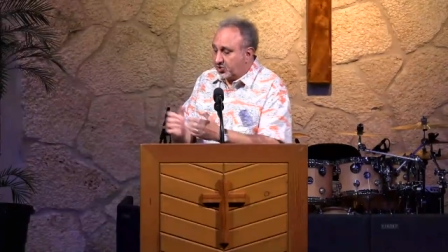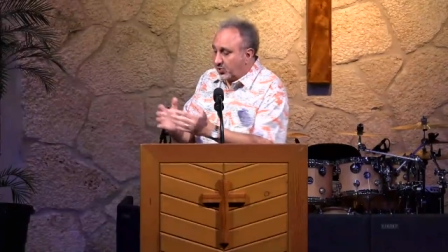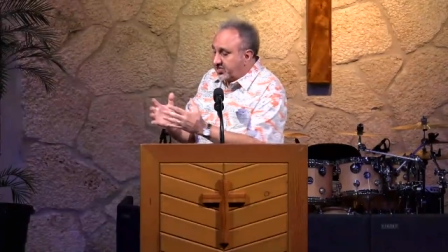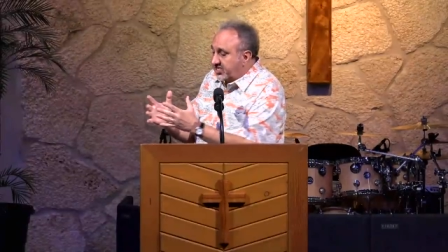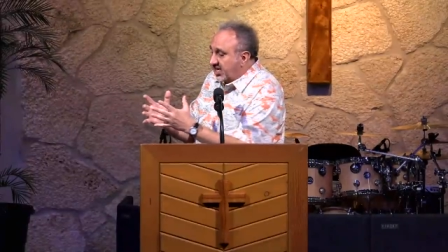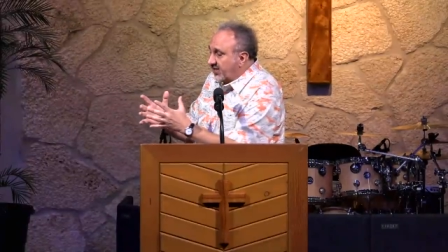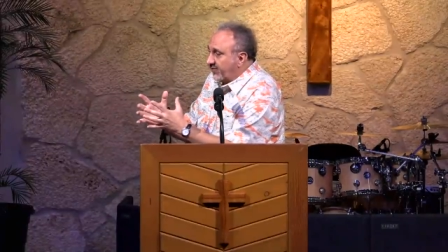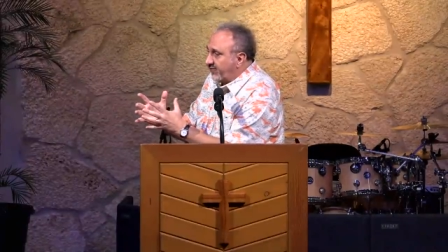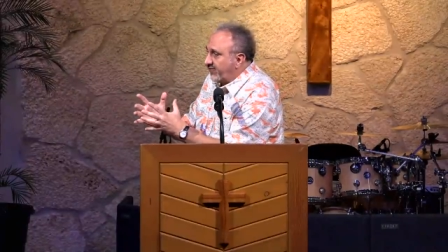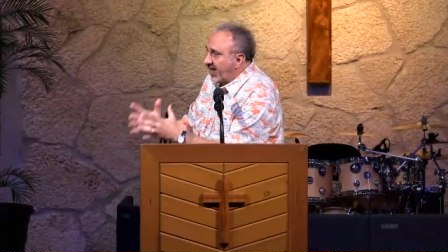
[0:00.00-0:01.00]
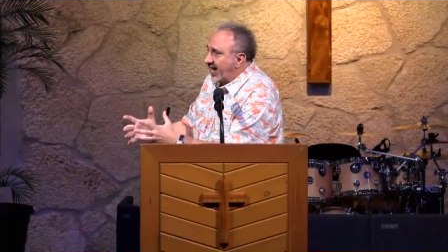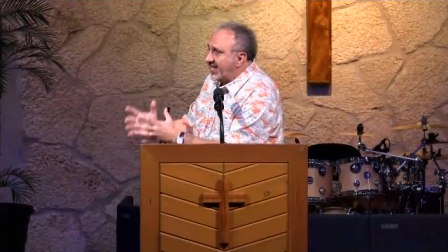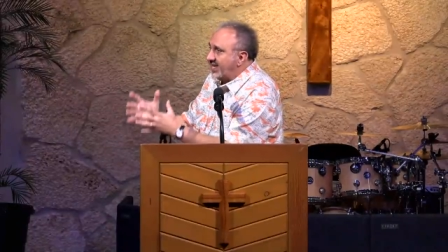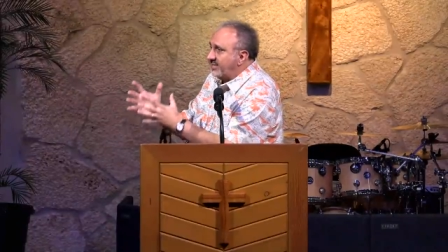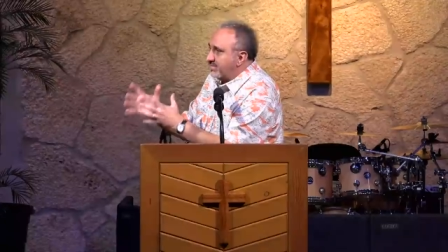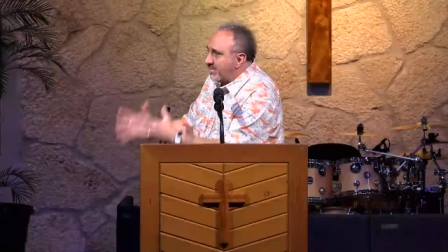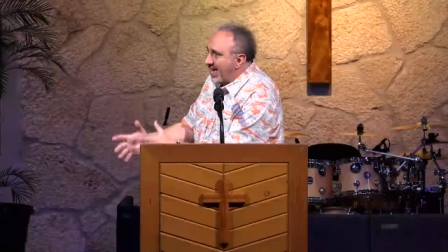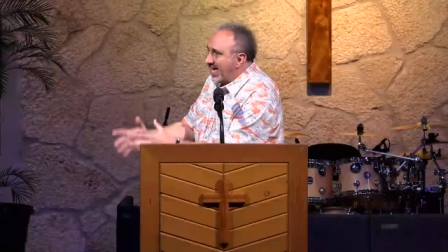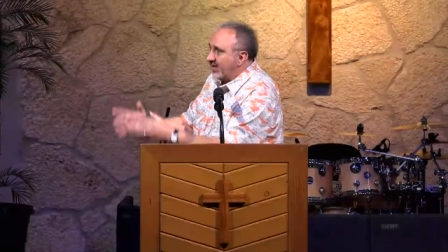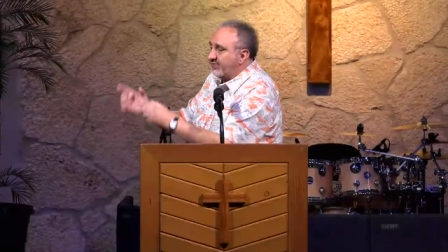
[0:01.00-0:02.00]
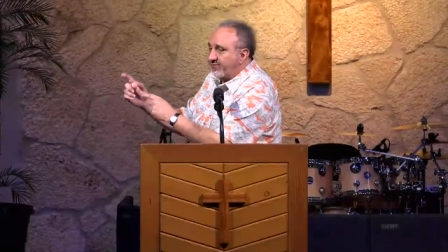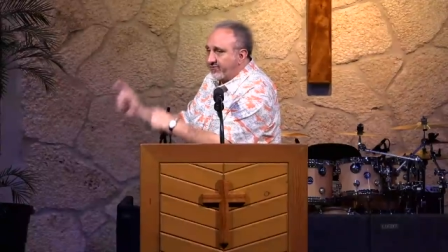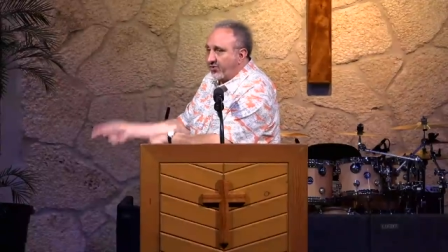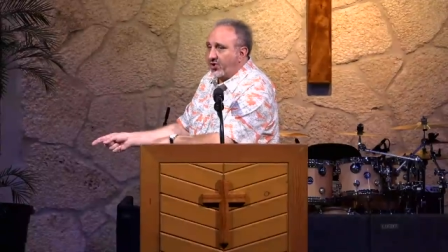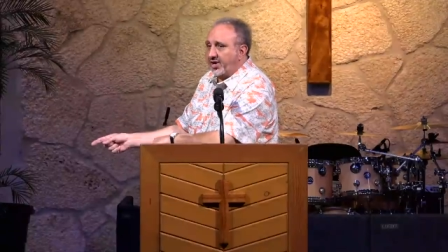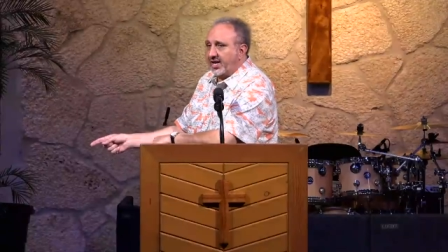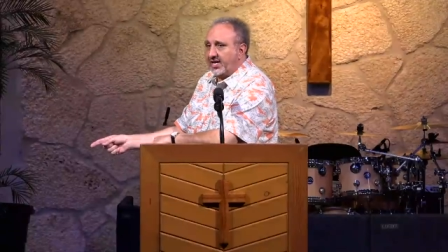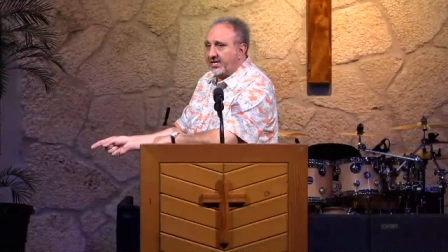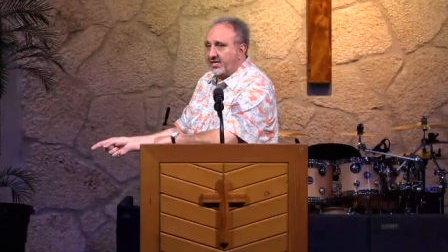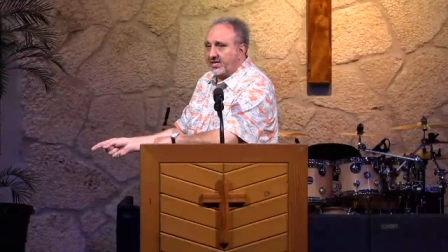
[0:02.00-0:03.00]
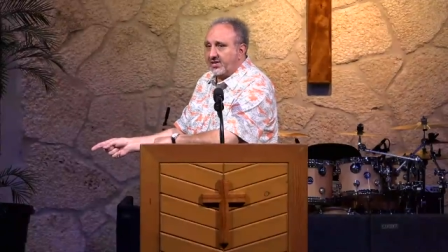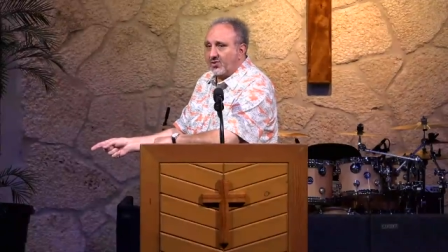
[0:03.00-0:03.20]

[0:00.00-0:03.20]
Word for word: So instead of fighting man for it,